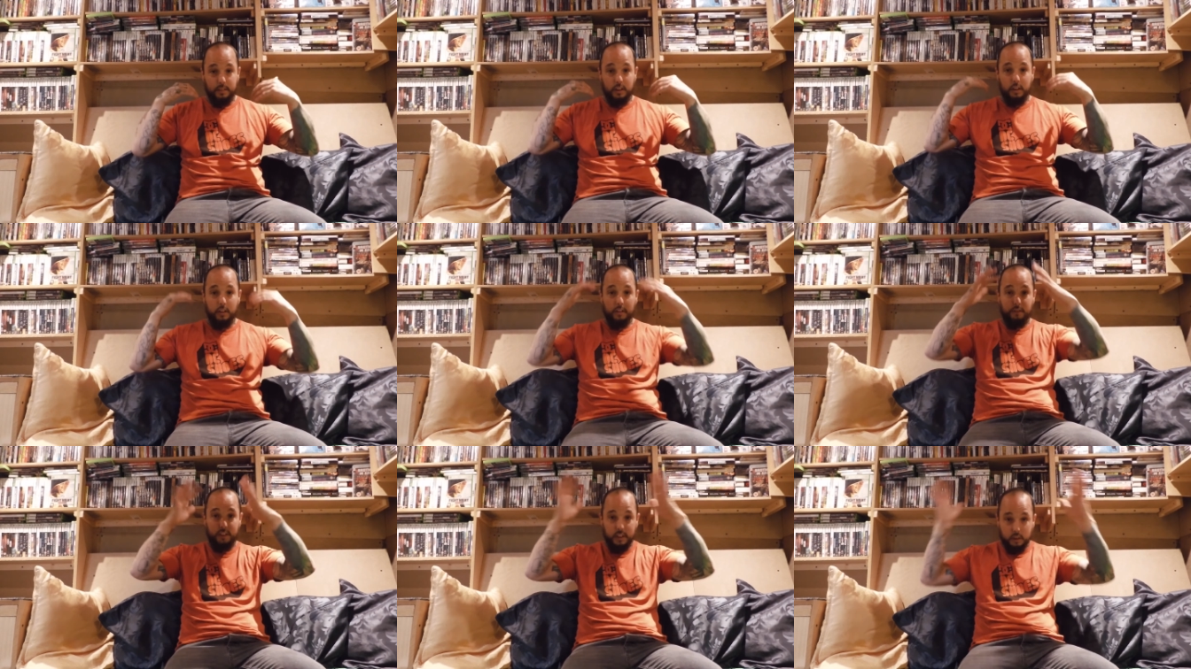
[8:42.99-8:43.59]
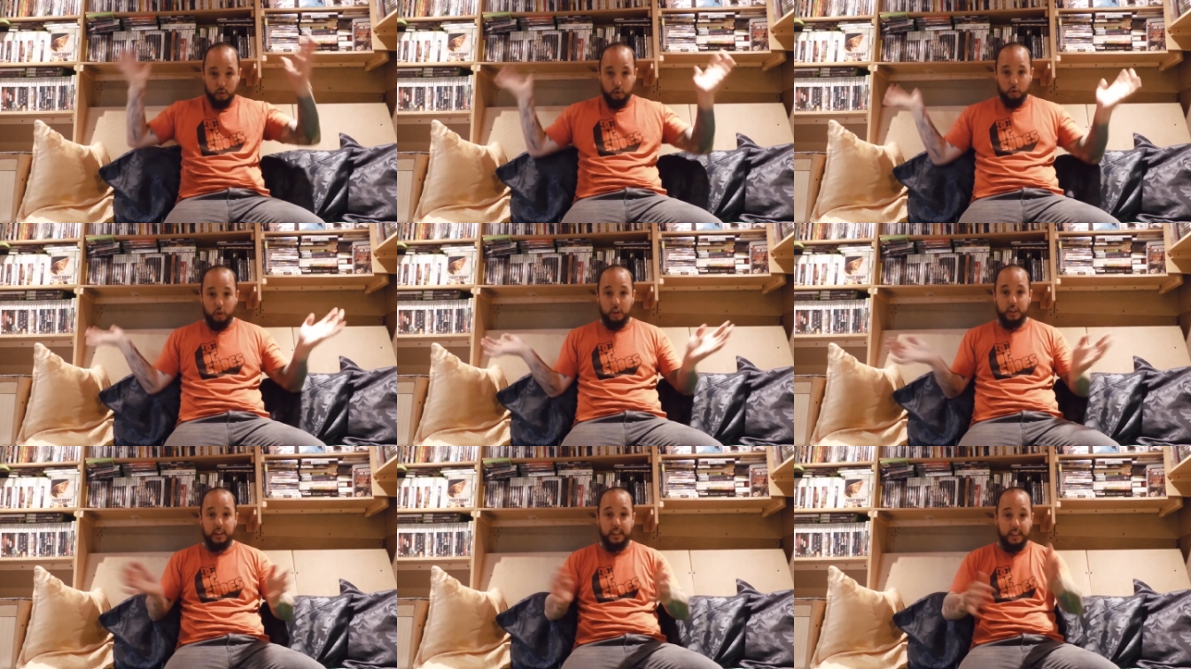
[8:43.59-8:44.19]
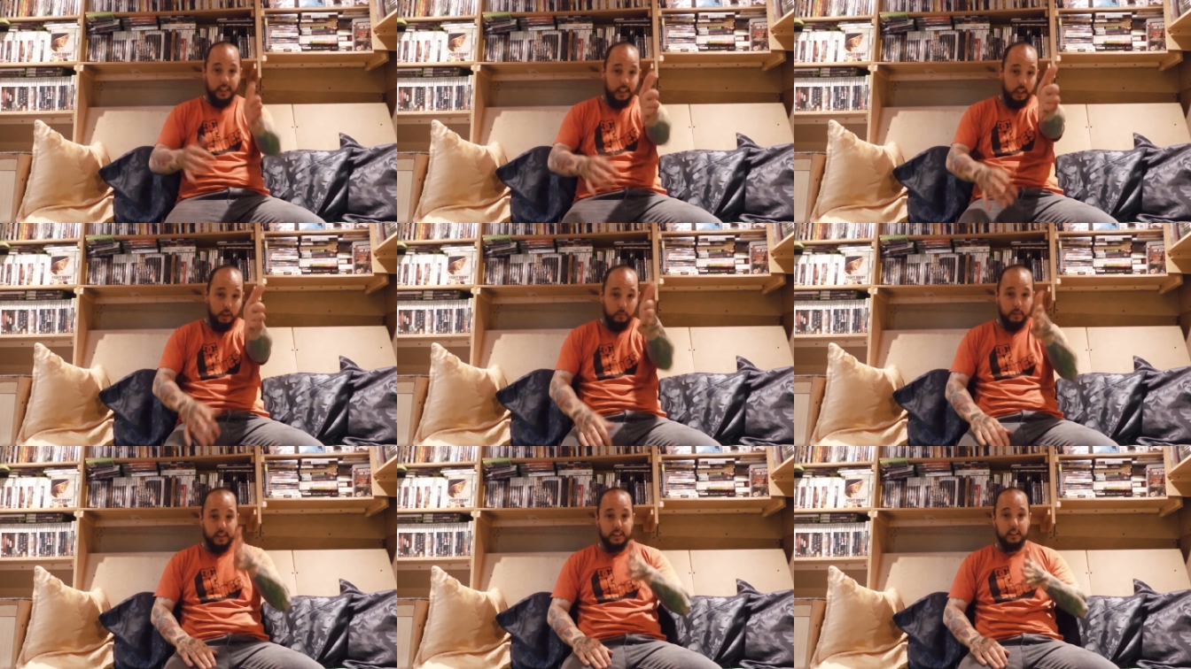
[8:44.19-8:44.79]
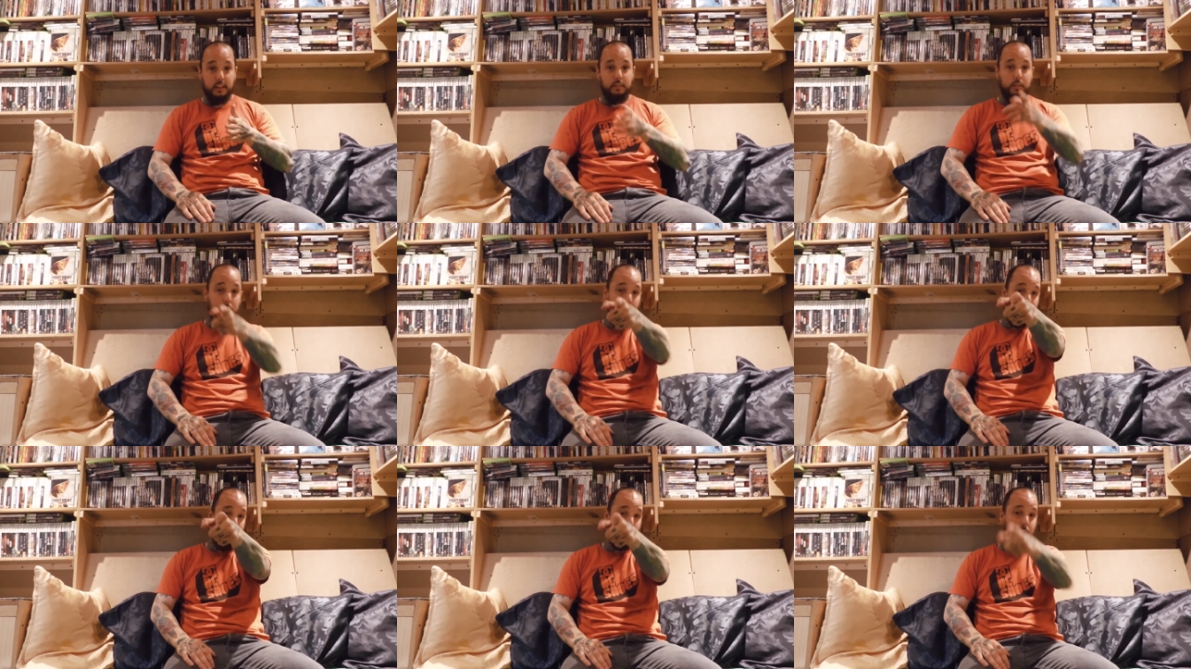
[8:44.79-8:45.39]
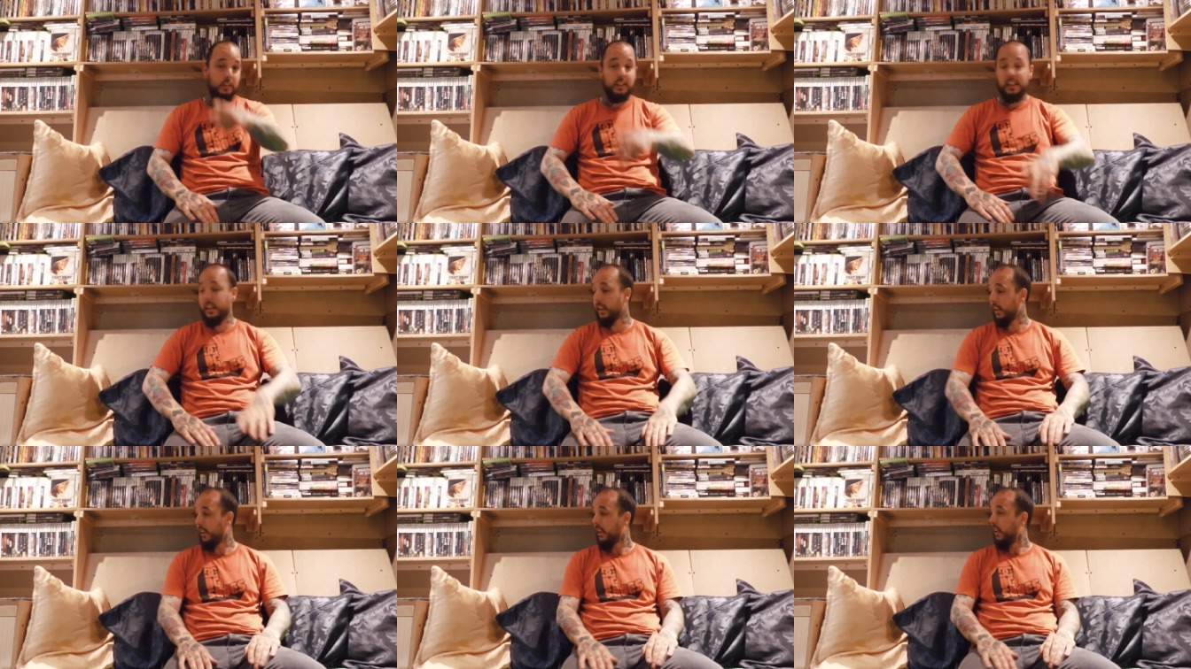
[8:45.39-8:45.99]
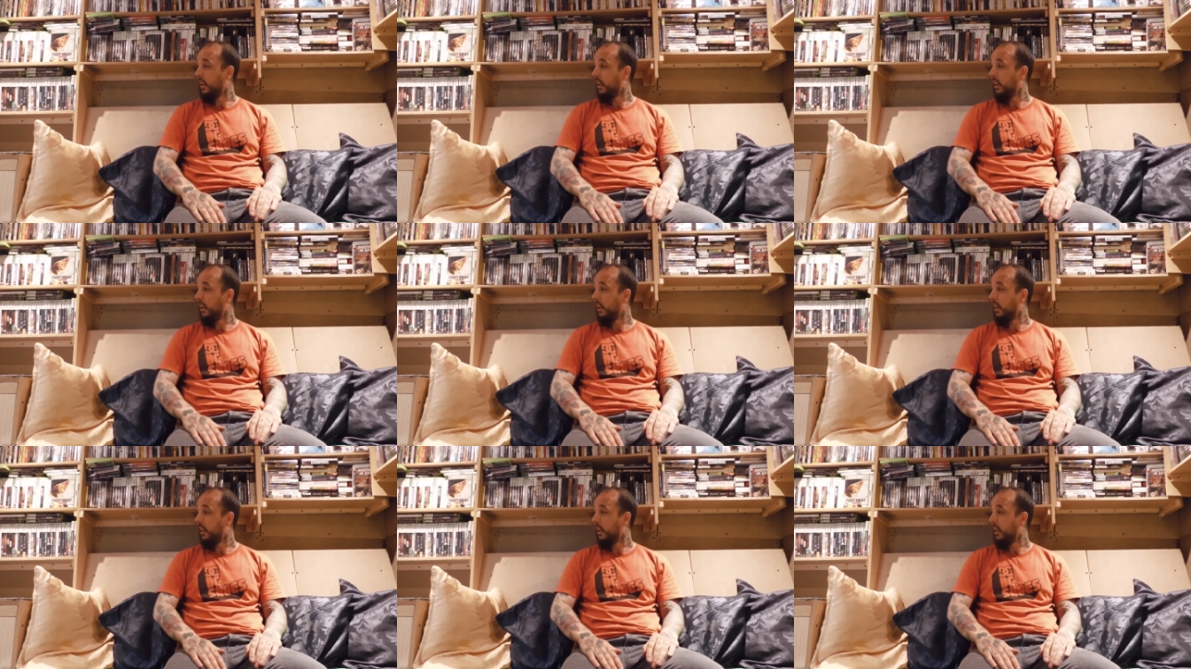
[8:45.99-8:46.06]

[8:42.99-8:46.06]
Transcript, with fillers: you know, everything's alright, you can hear me stuff because my camera's there.